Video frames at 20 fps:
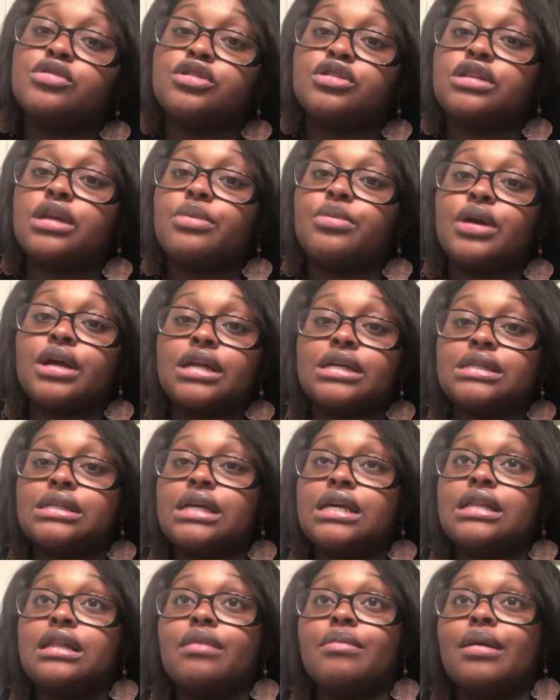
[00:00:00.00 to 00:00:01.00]
during their
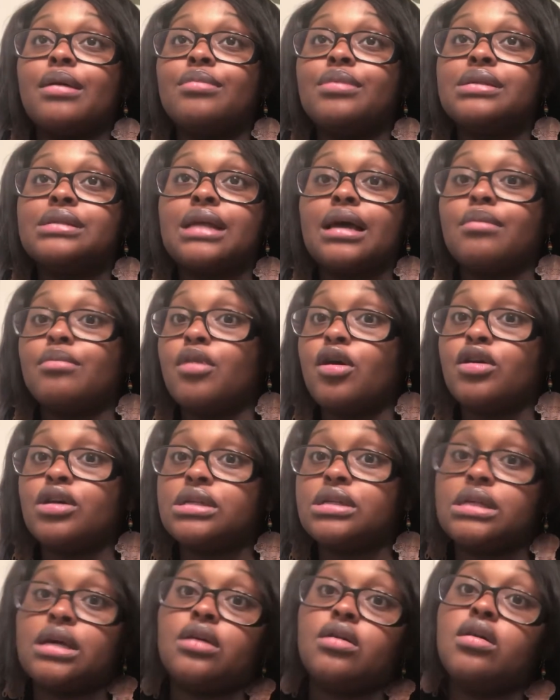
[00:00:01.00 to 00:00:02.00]
pregnancy and their baby's like bald
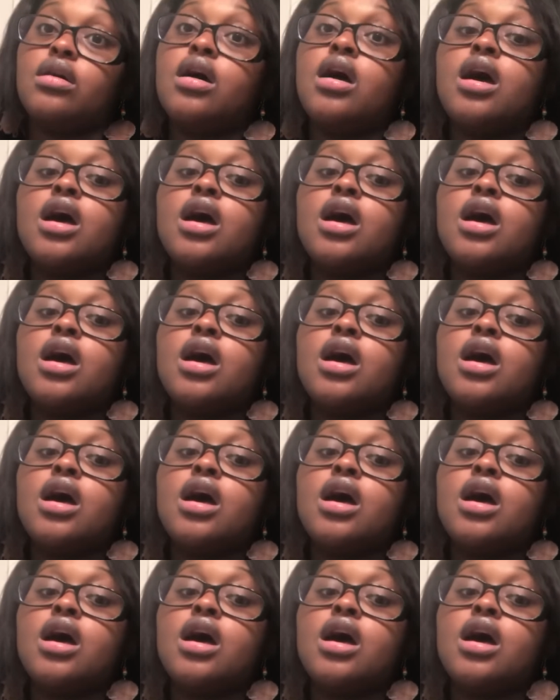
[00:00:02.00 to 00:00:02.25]
as hell.